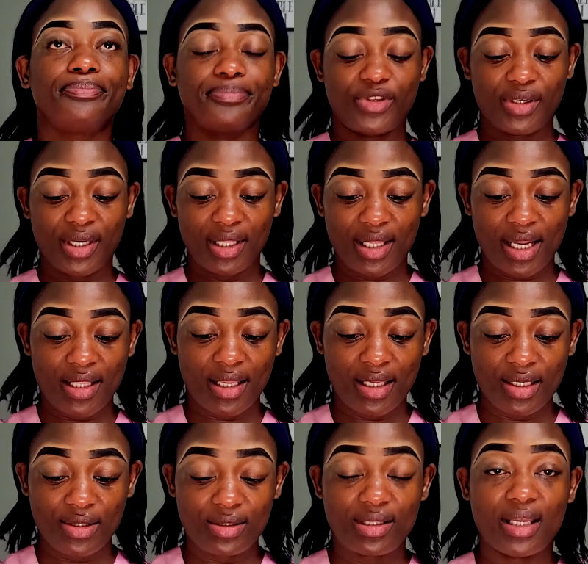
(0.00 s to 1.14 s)
You can either
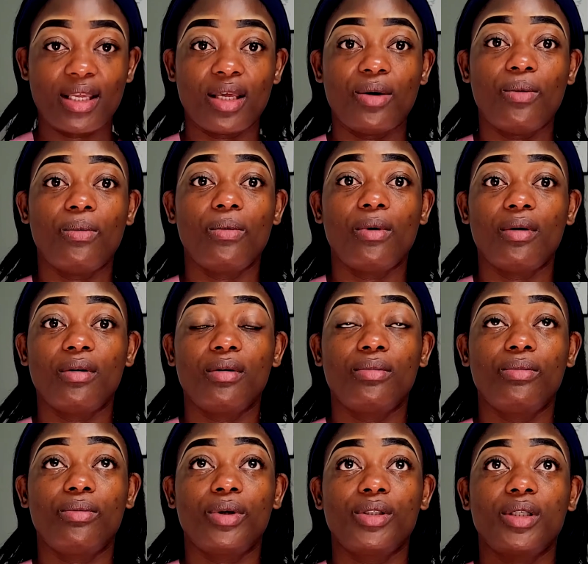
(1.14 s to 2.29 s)
use like a
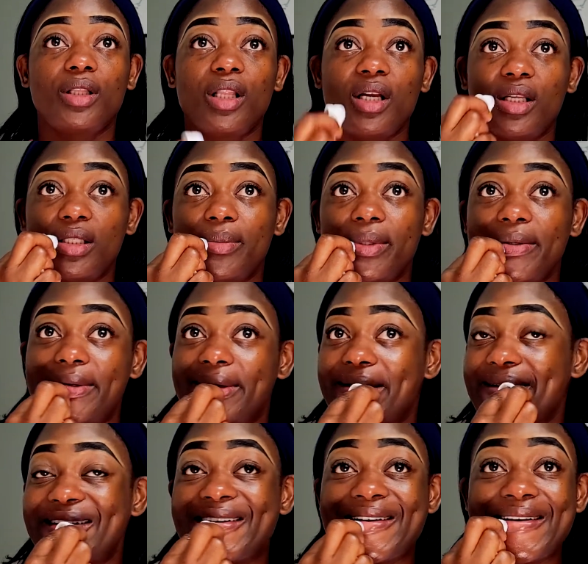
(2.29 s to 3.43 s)
washcloth, but
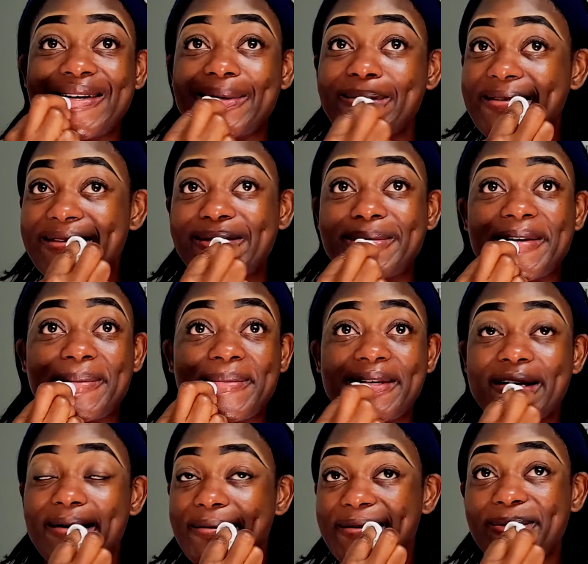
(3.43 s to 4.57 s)
I'm using my
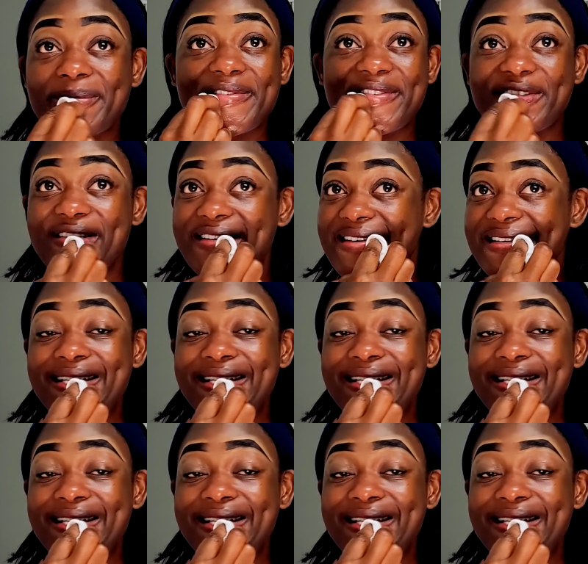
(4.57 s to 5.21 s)
makeup remover.